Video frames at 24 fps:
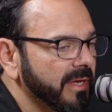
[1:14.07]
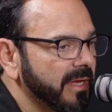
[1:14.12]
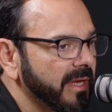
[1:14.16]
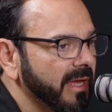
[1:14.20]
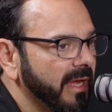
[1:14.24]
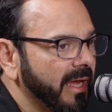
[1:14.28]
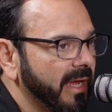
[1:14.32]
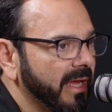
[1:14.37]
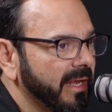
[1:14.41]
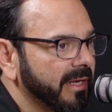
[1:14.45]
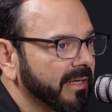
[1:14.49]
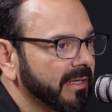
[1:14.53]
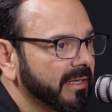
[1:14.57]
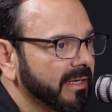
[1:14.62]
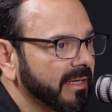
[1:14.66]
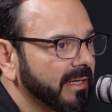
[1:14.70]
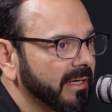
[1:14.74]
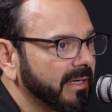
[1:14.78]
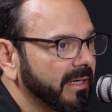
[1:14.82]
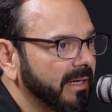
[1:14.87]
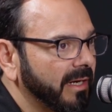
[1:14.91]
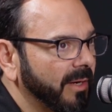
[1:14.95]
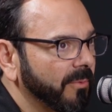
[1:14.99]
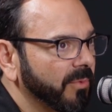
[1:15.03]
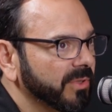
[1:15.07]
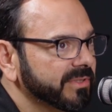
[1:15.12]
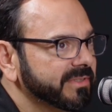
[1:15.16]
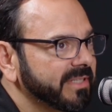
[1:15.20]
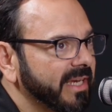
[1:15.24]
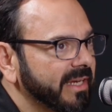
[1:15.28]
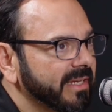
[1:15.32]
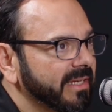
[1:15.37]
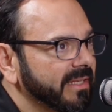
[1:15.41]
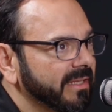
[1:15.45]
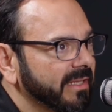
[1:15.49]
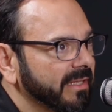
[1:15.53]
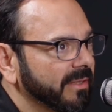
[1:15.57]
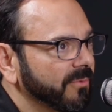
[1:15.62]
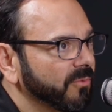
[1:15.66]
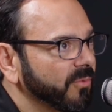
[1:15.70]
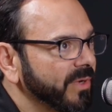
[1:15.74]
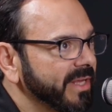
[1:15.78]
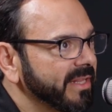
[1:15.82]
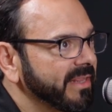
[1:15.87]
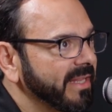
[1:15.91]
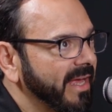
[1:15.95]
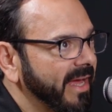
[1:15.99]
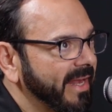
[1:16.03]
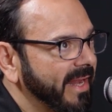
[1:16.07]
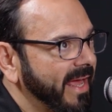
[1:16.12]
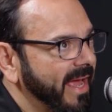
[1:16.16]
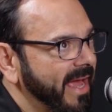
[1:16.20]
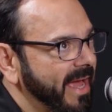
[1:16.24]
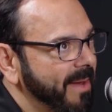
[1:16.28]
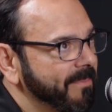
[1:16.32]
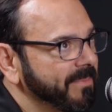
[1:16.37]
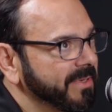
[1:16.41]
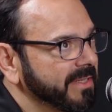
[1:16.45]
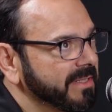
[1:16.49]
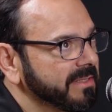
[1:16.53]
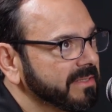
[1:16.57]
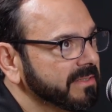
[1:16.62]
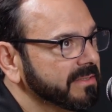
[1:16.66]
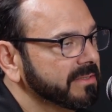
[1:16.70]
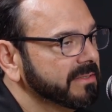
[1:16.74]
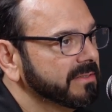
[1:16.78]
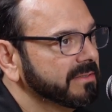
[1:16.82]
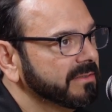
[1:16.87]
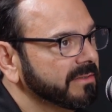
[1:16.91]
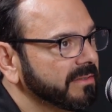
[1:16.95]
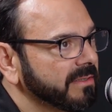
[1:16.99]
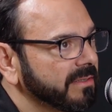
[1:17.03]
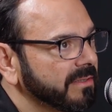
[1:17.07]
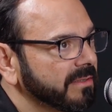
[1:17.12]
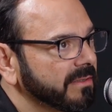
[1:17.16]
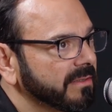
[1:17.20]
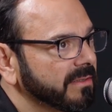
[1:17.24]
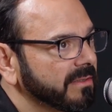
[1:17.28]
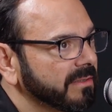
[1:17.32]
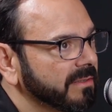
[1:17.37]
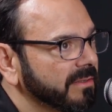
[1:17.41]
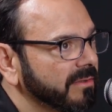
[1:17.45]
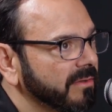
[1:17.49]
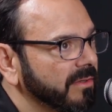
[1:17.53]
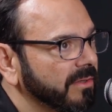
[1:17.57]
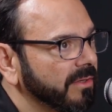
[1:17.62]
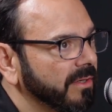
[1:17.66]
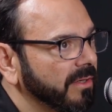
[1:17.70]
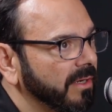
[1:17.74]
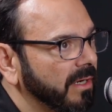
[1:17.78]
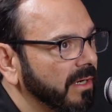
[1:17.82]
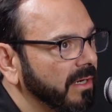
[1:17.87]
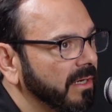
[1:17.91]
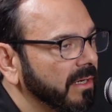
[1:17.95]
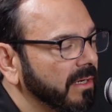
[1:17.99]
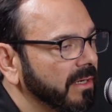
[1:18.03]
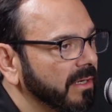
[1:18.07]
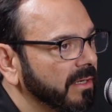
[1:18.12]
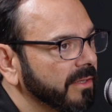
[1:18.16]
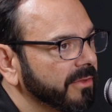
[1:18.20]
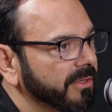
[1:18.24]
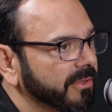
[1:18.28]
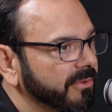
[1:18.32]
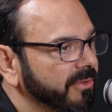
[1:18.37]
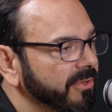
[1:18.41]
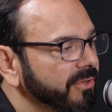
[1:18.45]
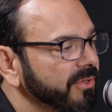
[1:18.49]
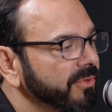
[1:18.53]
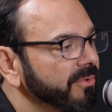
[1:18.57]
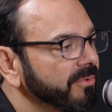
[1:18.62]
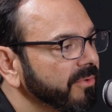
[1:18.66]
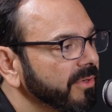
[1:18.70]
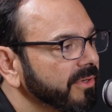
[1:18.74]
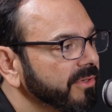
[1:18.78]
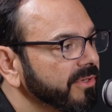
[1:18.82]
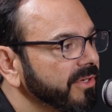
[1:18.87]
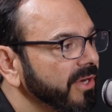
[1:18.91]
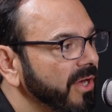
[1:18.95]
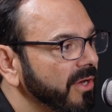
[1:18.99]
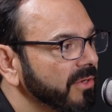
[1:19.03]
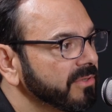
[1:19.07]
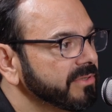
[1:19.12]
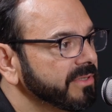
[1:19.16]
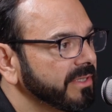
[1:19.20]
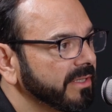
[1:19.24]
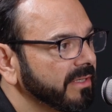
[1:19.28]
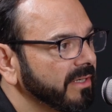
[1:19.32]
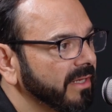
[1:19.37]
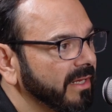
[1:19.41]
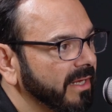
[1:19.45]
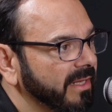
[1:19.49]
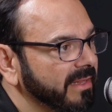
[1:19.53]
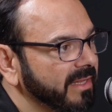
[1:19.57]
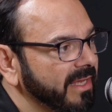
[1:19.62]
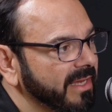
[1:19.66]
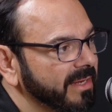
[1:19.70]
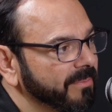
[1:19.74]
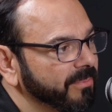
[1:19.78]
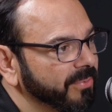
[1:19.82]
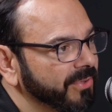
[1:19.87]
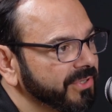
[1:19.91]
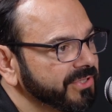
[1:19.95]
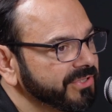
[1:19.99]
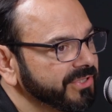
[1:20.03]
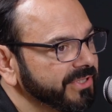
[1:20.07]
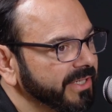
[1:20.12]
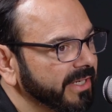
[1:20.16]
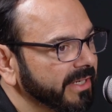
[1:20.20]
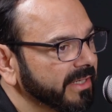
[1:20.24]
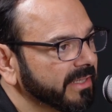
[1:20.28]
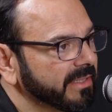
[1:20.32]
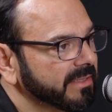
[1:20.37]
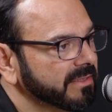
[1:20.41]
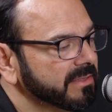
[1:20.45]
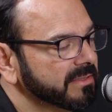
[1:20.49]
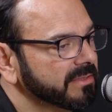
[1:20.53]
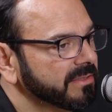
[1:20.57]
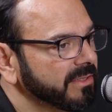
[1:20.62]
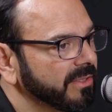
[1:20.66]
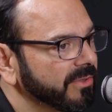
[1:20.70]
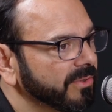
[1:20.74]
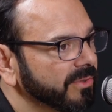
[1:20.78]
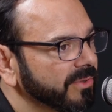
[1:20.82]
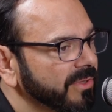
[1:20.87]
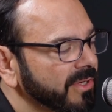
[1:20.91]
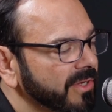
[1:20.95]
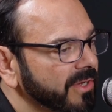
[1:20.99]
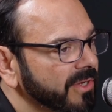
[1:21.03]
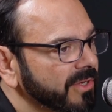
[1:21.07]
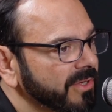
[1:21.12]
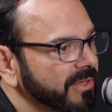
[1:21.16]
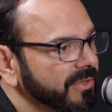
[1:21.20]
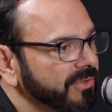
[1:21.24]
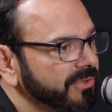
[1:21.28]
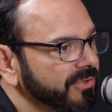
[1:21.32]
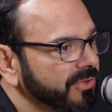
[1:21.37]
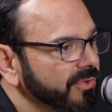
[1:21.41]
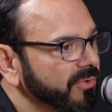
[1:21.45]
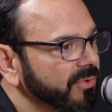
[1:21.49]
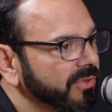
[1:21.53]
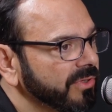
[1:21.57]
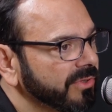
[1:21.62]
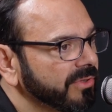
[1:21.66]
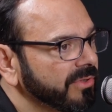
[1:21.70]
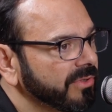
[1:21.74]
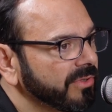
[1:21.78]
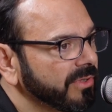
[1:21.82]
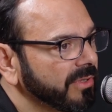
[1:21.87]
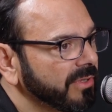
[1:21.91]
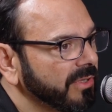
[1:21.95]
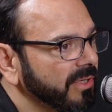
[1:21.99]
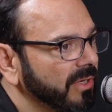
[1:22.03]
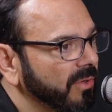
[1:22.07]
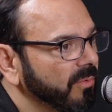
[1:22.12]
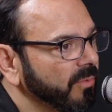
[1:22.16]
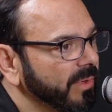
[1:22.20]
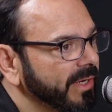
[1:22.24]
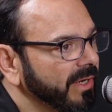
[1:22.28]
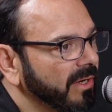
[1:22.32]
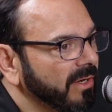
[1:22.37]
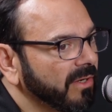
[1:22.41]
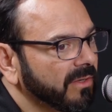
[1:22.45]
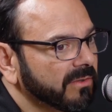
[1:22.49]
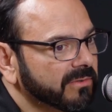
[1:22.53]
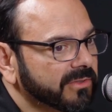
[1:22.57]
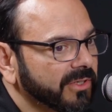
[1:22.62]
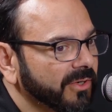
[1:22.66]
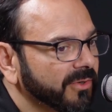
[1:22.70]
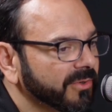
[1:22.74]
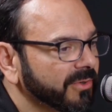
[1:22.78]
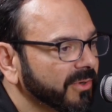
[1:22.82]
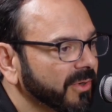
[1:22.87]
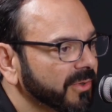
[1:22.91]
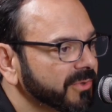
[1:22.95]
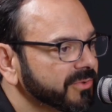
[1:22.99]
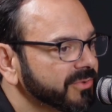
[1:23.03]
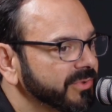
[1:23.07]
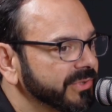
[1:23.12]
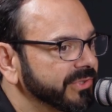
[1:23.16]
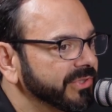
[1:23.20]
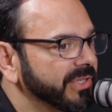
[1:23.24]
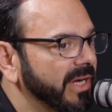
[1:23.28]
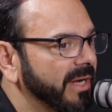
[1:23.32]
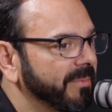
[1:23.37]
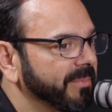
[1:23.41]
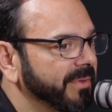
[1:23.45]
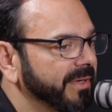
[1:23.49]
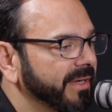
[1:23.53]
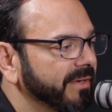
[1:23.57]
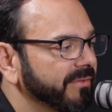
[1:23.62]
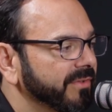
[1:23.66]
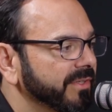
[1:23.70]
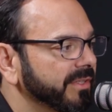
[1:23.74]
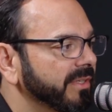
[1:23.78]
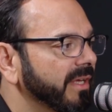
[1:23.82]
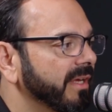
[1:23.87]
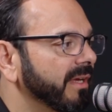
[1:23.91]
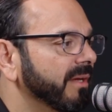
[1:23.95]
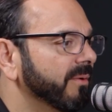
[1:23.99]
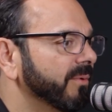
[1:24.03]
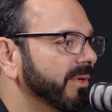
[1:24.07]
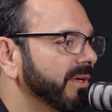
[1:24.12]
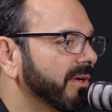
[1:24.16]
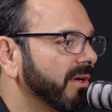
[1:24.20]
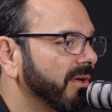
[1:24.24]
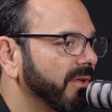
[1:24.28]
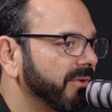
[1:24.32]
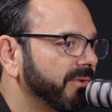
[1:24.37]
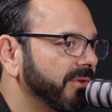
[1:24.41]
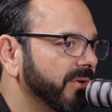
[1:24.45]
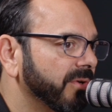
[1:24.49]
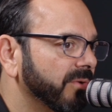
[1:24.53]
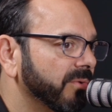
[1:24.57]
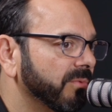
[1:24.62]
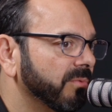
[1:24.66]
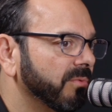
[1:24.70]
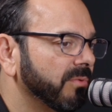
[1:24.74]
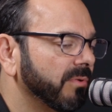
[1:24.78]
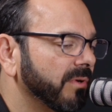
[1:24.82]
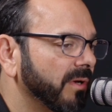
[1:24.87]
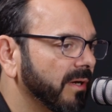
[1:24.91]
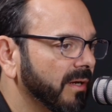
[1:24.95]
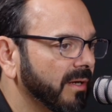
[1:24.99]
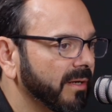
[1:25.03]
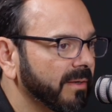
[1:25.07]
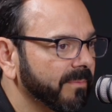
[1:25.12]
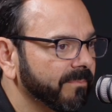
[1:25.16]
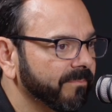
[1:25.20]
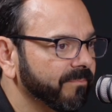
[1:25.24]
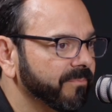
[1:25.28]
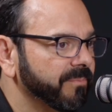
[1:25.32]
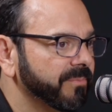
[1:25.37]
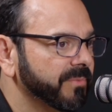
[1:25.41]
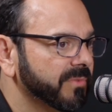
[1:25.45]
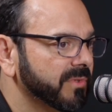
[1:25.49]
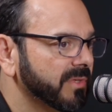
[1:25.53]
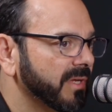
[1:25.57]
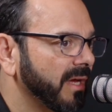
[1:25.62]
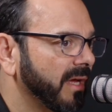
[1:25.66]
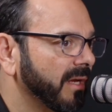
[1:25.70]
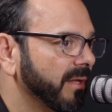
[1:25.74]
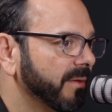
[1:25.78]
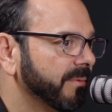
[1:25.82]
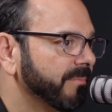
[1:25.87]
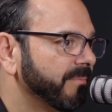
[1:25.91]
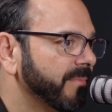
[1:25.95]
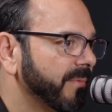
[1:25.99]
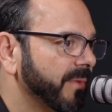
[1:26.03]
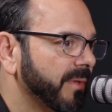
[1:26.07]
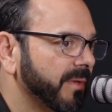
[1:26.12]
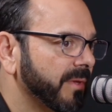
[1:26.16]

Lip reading: And I will tell you that when that happens, the crew knows it and they appreciate it. So you can, we all go grocery shopping every day. We all know kind of